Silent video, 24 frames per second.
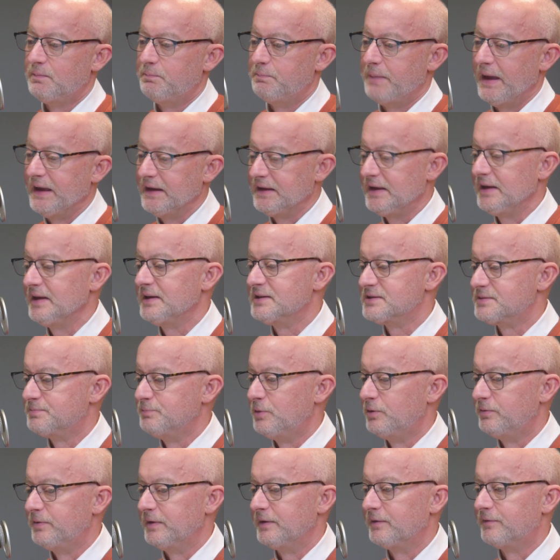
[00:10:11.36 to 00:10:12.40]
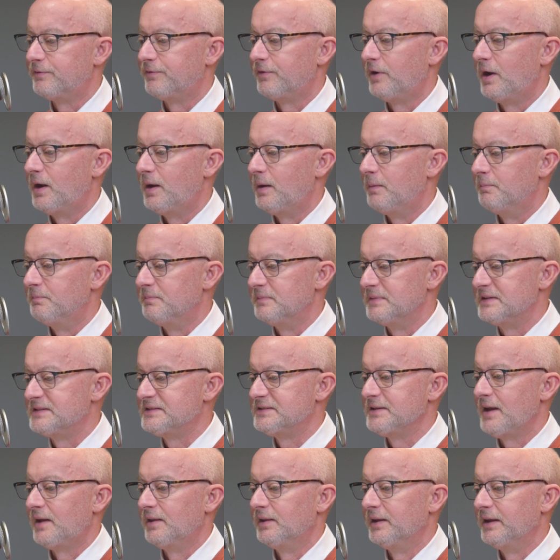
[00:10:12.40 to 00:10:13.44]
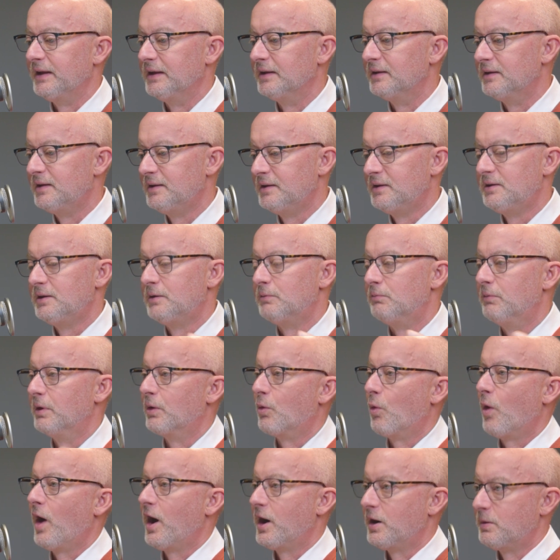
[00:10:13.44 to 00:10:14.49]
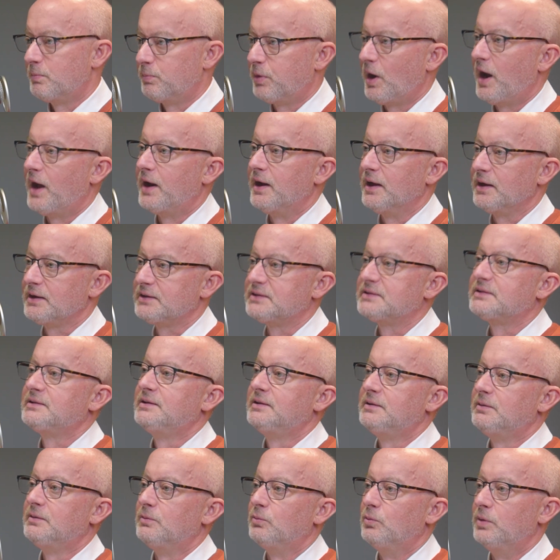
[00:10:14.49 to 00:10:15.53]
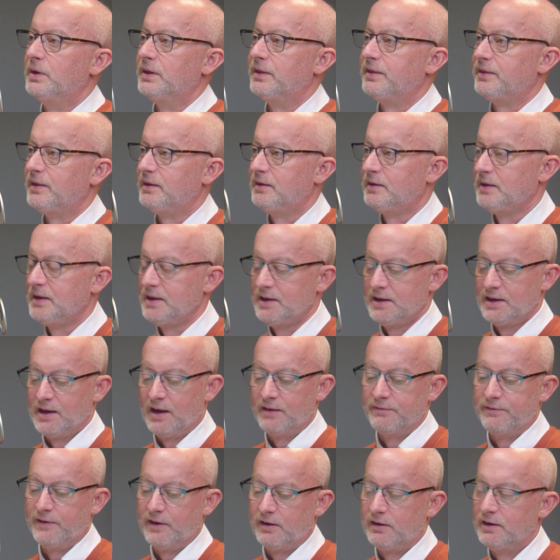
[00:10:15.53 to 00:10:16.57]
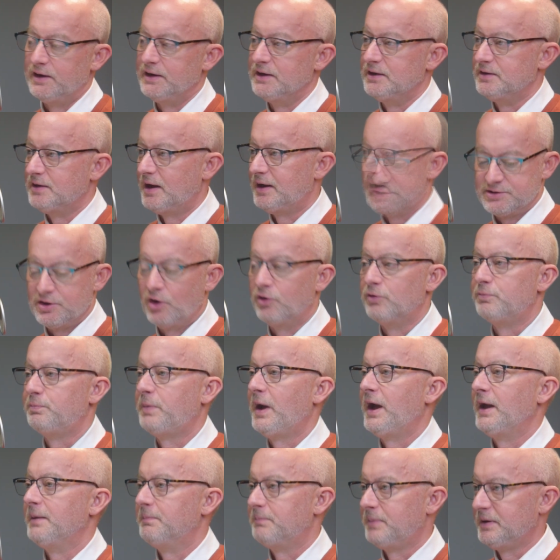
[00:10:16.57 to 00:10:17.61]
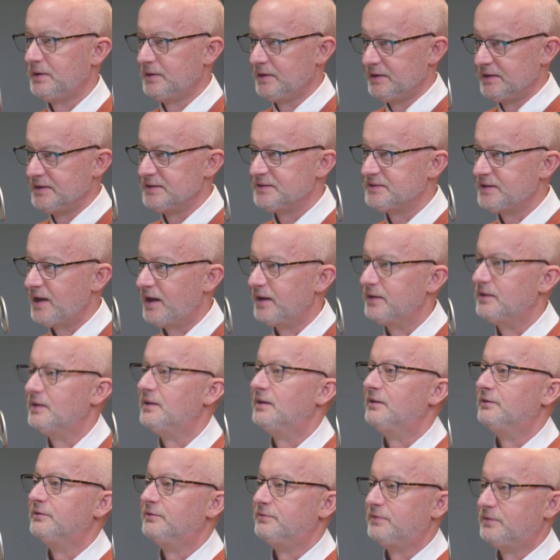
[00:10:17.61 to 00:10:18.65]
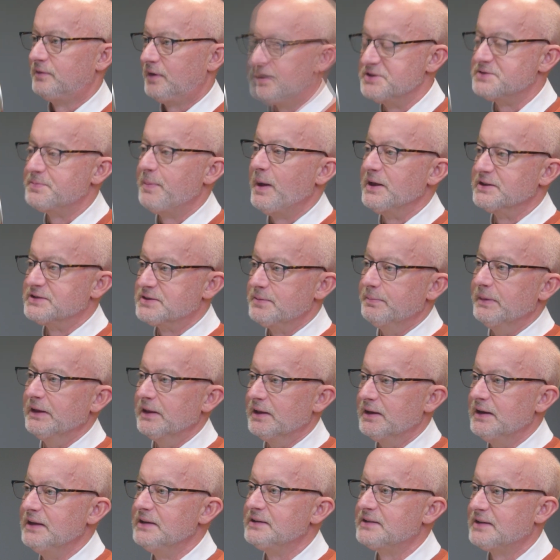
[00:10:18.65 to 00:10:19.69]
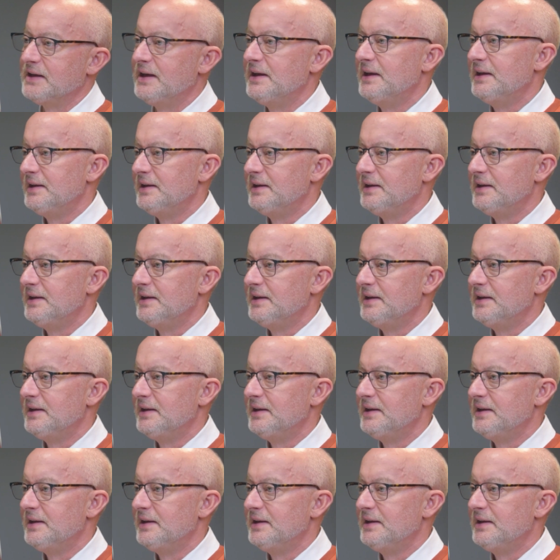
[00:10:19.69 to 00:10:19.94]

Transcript: banking is moving from selling required products with a very stovepipe set of responsibilities.